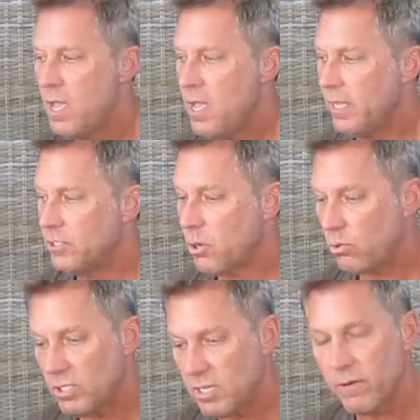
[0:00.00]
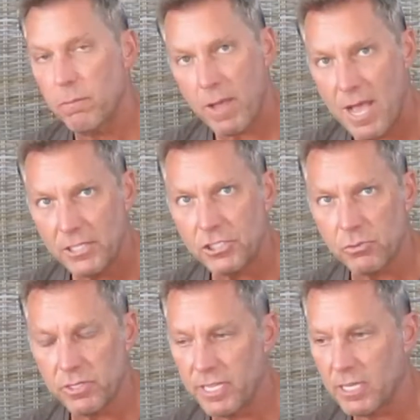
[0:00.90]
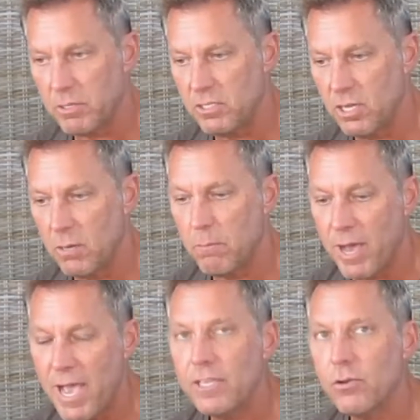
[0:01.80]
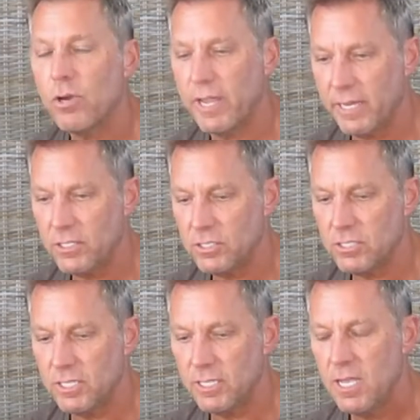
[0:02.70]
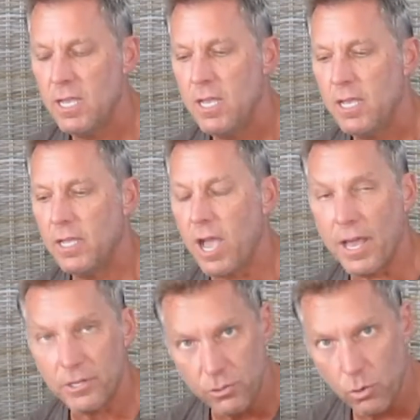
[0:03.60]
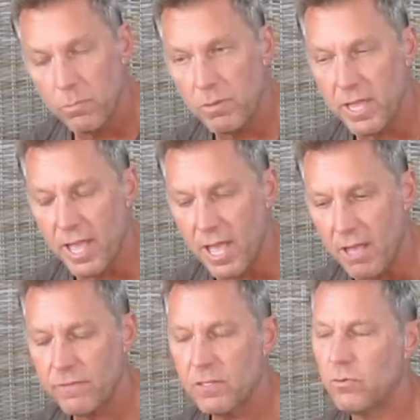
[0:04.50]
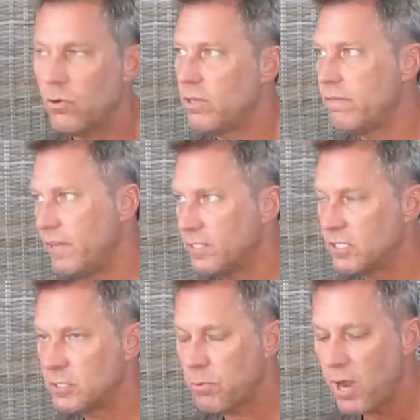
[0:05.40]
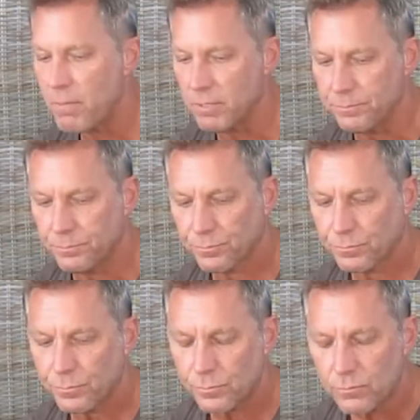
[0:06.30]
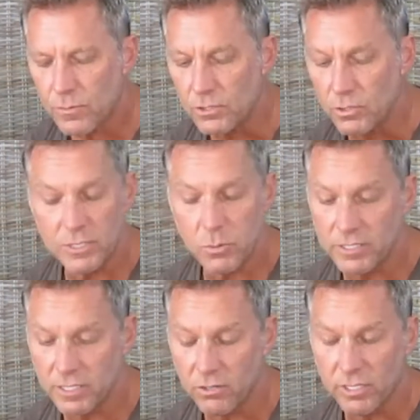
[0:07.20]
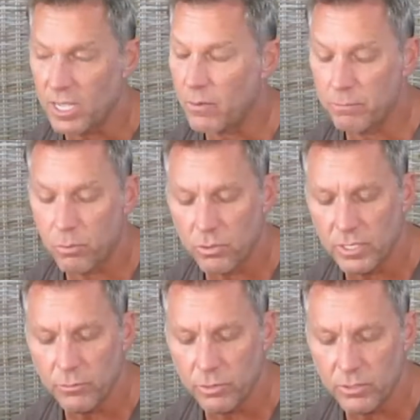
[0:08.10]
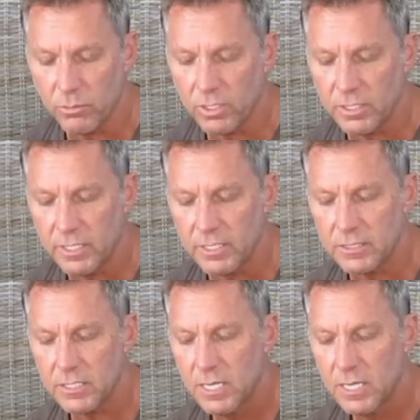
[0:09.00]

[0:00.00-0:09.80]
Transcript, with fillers: and totally different posturing that can be done by your agency on your behalf in order to fix this problem so that's why i said earlier how important it really really is